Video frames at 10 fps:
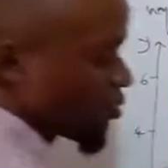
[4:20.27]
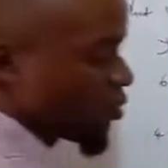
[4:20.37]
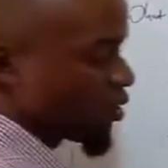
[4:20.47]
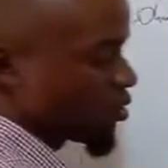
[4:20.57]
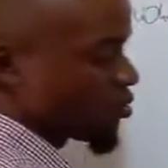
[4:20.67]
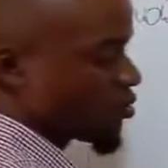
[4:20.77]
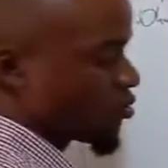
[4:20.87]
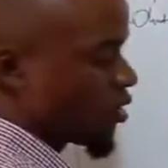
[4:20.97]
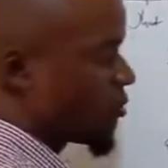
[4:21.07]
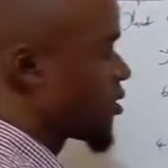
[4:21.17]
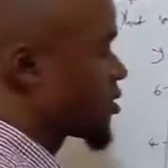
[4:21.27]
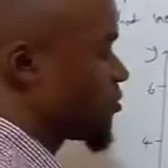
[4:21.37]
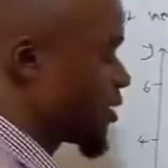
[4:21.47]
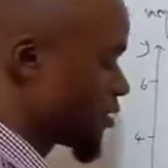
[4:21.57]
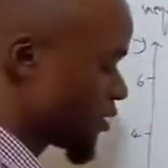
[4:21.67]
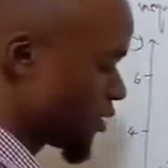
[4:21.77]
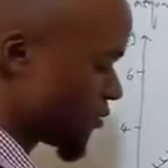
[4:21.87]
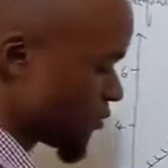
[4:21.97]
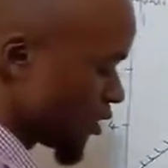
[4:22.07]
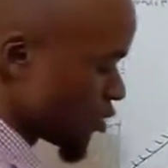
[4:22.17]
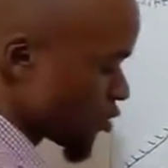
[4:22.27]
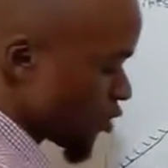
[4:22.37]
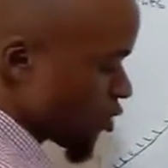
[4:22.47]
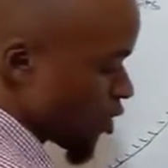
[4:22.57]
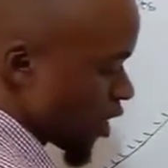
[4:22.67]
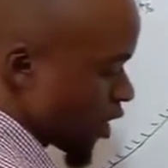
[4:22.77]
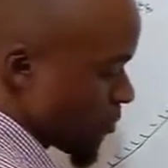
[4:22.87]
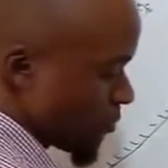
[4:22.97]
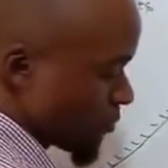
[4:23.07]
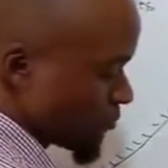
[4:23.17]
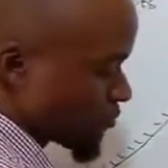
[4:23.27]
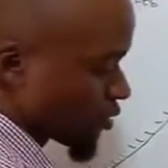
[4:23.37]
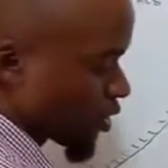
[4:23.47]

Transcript: Y is equals to mx plus c. So your m